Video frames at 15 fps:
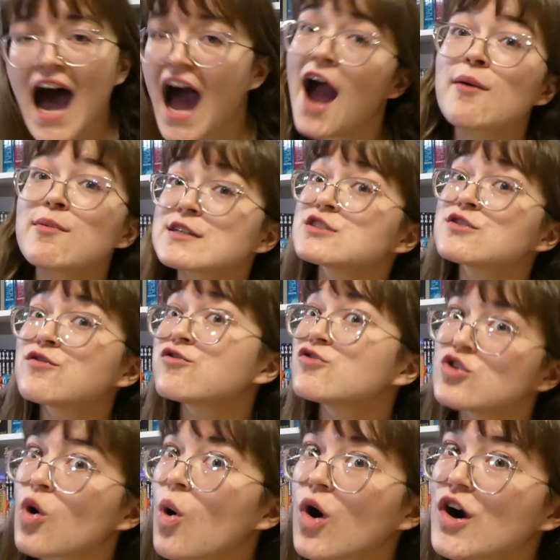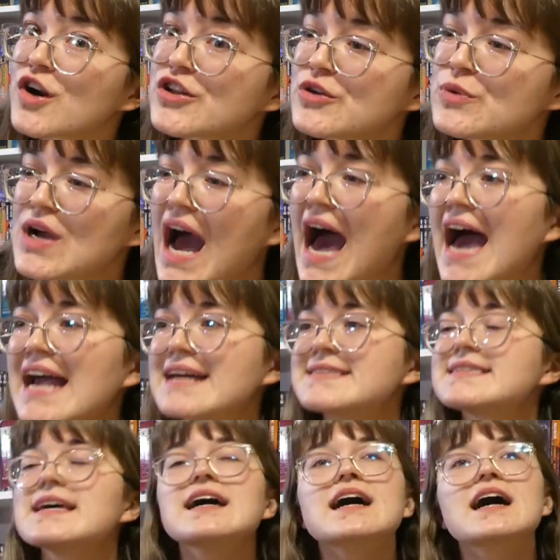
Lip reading: I was floored, you guys.